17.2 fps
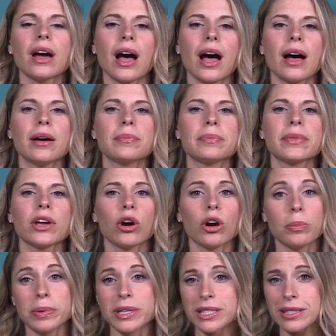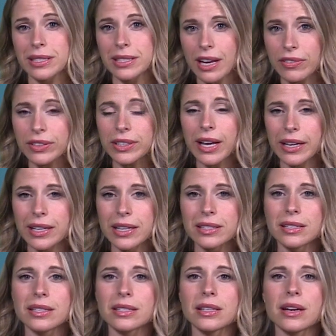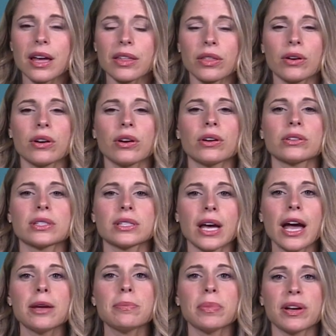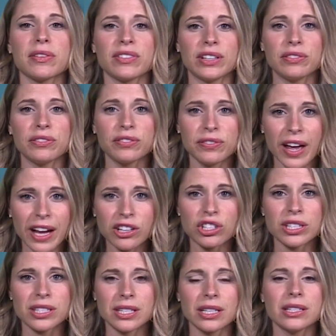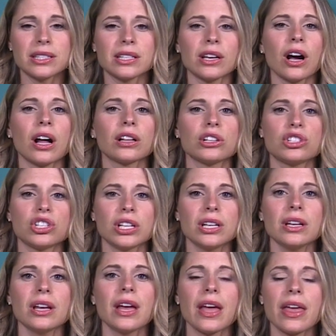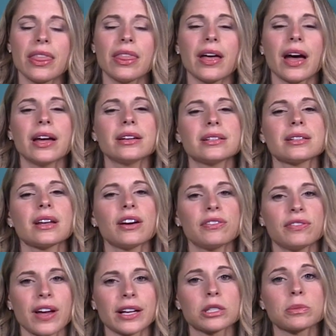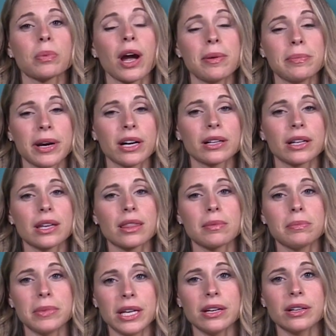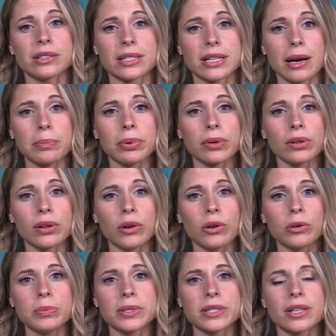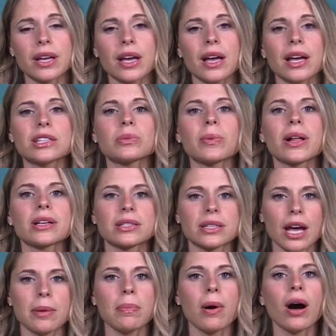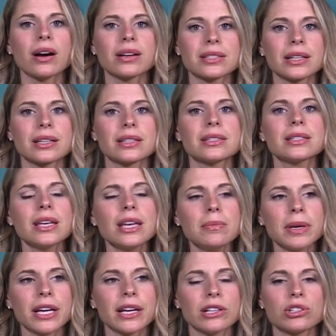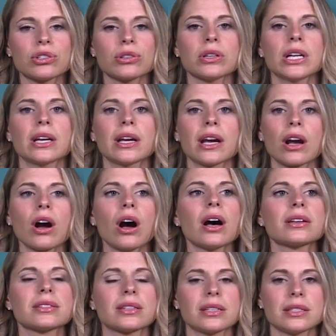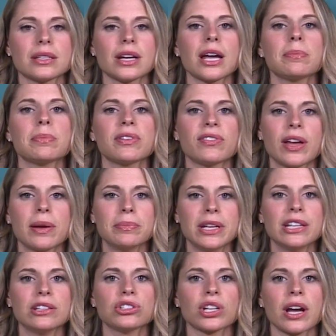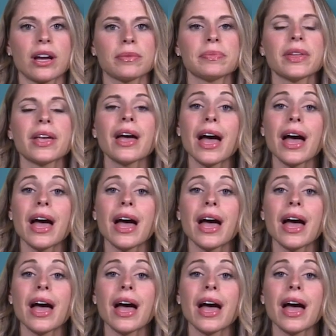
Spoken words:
Herpes encephalitis is another type of infectious etiology that affects primarily the medial temporal lobes, as well as hypoxic ischemic injury can cause this type of amnesia